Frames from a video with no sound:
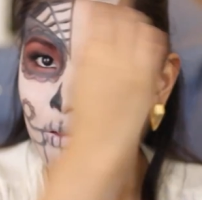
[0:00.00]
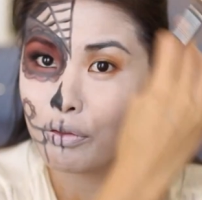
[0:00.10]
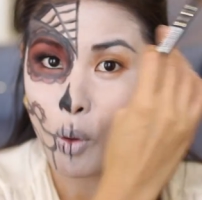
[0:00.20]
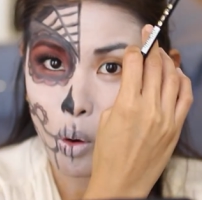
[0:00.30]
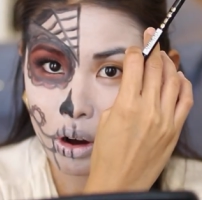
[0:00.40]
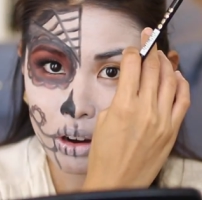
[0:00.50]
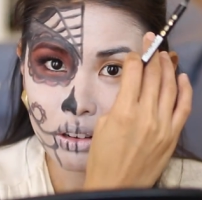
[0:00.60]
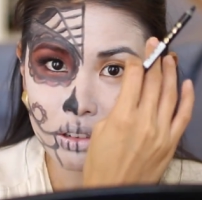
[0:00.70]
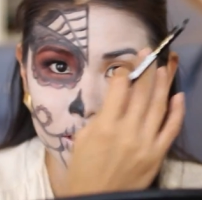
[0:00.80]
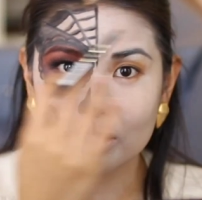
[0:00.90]

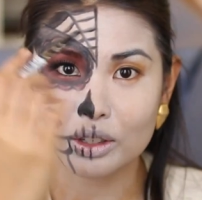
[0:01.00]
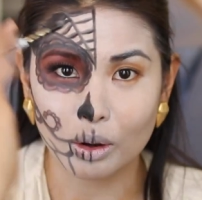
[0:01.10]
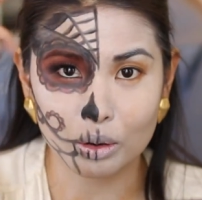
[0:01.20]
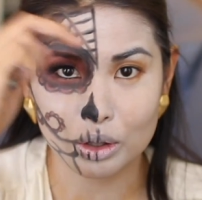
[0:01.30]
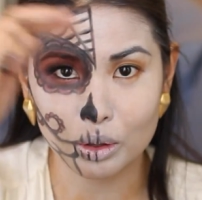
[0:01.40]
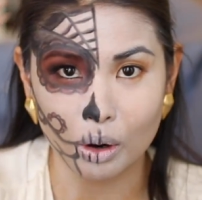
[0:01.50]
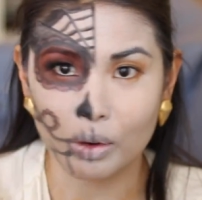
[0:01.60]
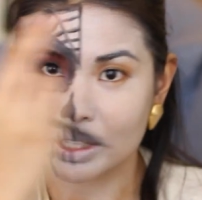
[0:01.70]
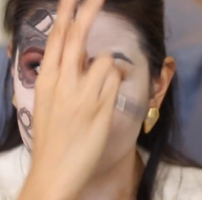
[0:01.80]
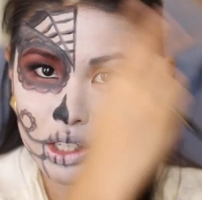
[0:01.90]
4, so 2 on
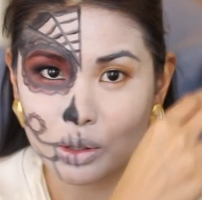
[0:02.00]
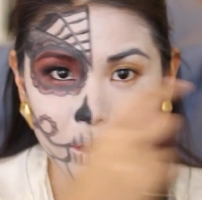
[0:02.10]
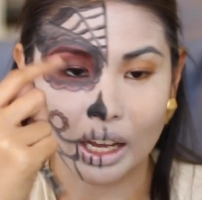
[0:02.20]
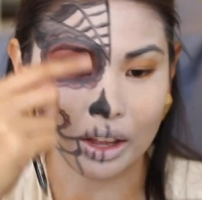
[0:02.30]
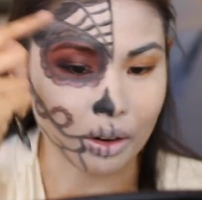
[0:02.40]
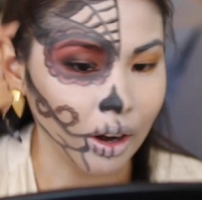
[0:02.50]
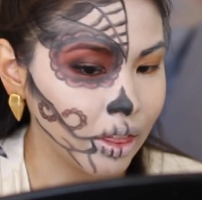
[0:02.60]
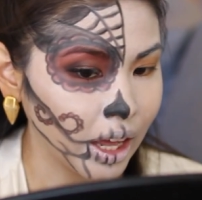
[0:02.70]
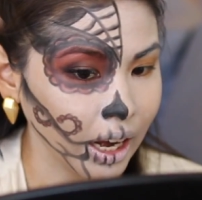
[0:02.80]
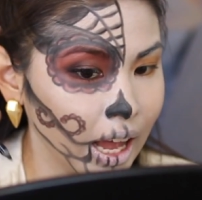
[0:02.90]
one side and 2 on the other,
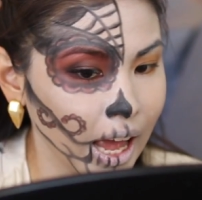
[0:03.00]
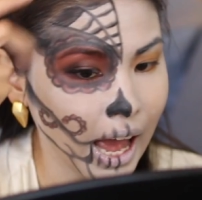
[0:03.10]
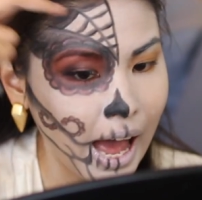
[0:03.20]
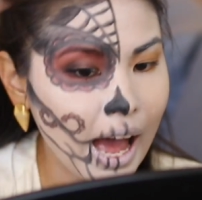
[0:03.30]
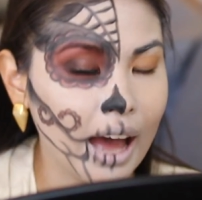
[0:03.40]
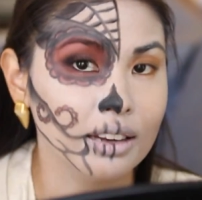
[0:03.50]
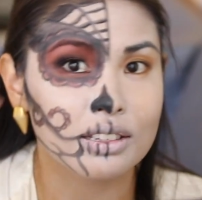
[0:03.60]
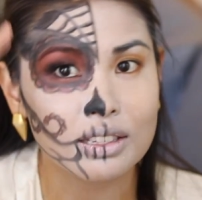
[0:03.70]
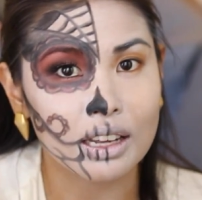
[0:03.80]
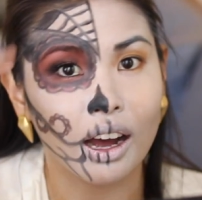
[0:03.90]
and then add
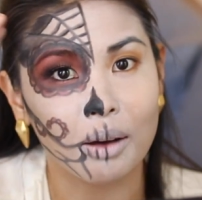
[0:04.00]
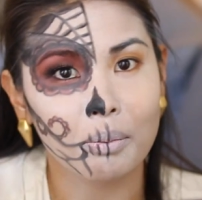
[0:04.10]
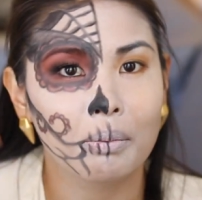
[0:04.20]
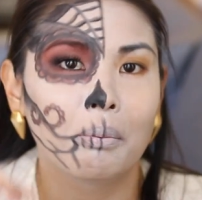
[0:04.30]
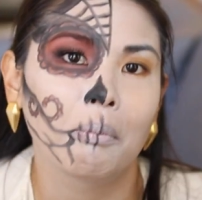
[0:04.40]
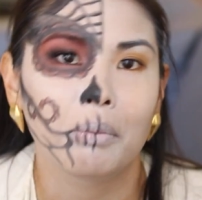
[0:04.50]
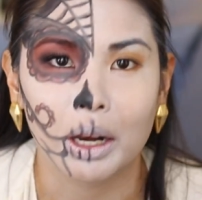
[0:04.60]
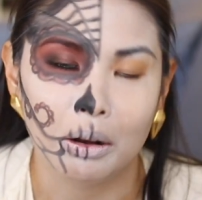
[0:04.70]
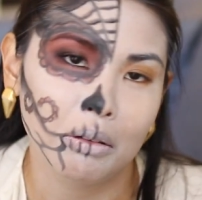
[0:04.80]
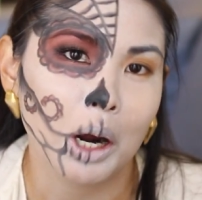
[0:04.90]
some, you know,